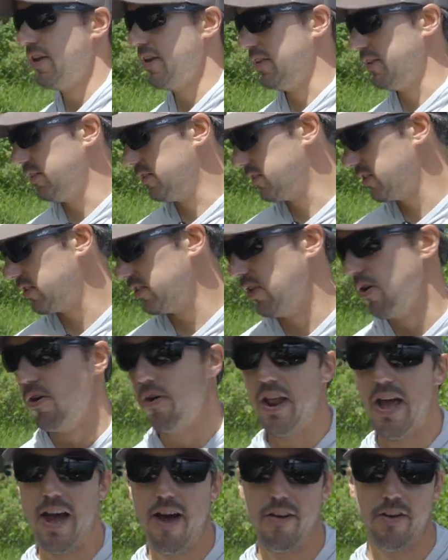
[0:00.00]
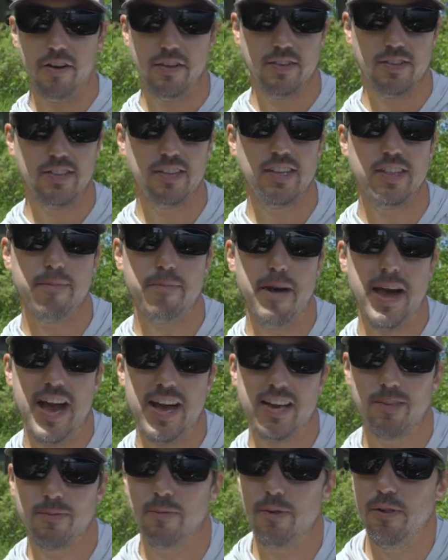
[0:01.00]
can slow down and you see the
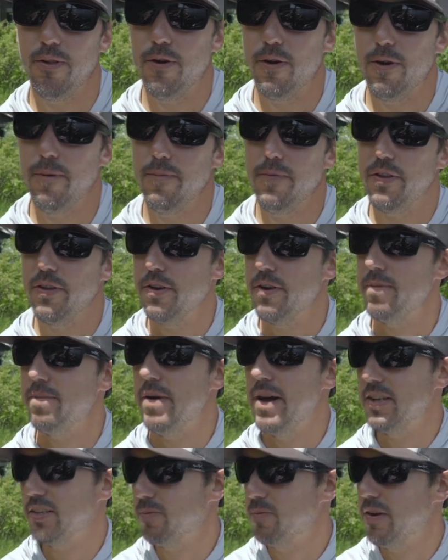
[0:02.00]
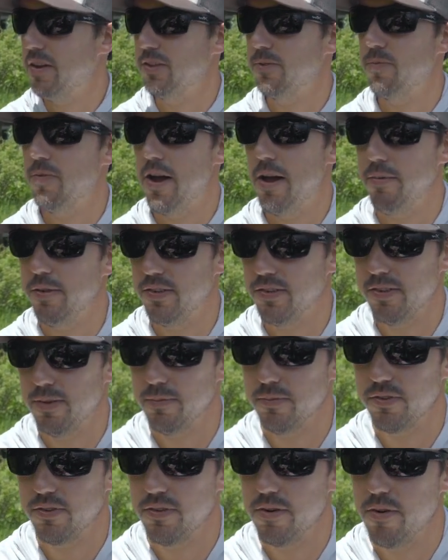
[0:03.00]
bass below them, your best bet's probably
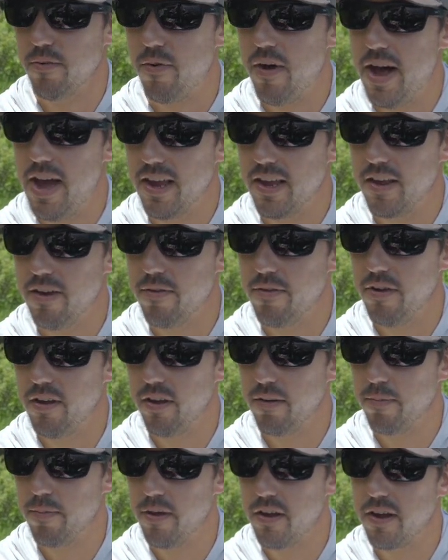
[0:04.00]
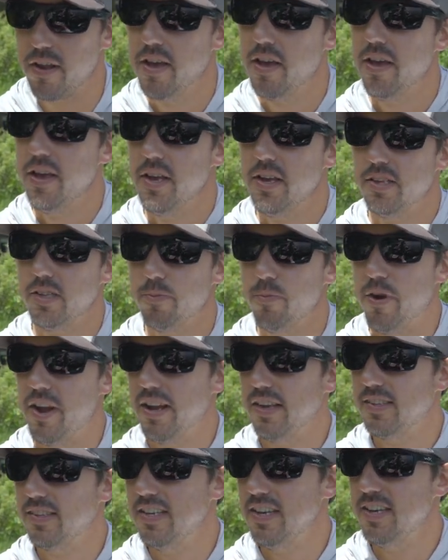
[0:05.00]
some sort of wacky rig. But
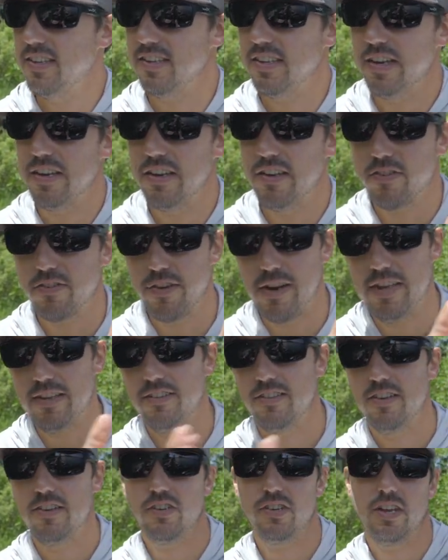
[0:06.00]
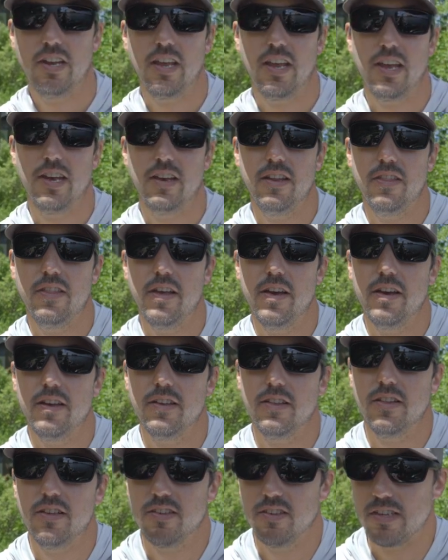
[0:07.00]
spring season transitioning into
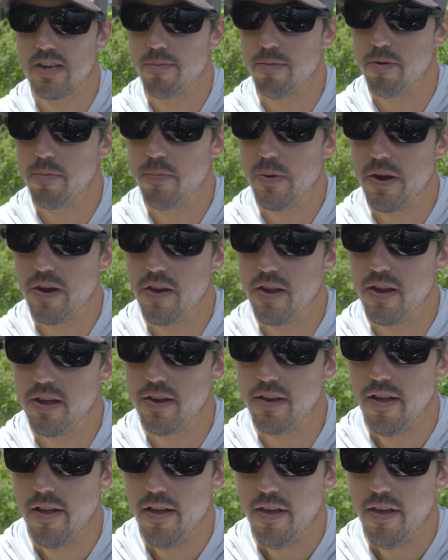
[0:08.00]
the, the summer period,